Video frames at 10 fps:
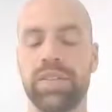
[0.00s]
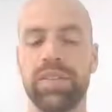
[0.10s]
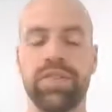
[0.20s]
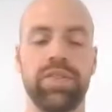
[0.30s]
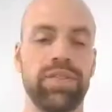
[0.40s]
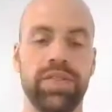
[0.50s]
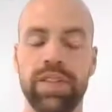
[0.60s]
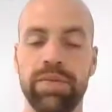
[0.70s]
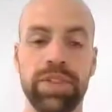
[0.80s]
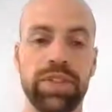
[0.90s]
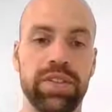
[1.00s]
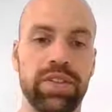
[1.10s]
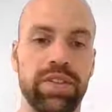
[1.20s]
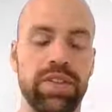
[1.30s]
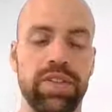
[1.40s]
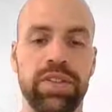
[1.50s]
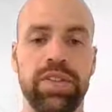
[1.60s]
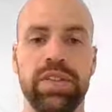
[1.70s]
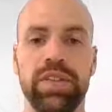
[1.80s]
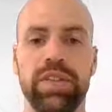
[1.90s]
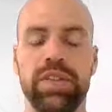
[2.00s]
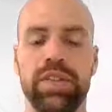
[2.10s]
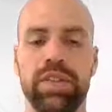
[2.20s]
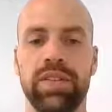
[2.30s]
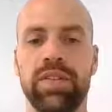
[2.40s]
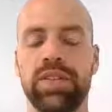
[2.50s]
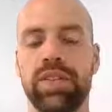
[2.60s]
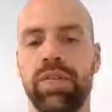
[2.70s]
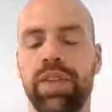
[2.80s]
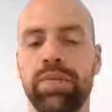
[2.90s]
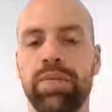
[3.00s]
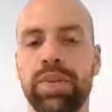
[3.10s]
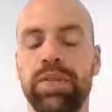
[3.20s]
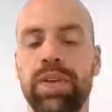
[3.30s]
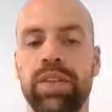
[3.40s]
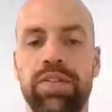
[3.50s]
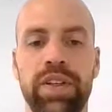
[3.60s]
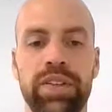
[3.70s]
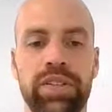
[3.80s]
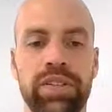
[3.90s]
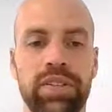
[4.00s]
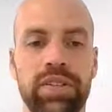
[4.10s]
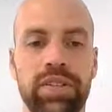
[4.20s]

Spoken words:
kind of damages or something between the feet.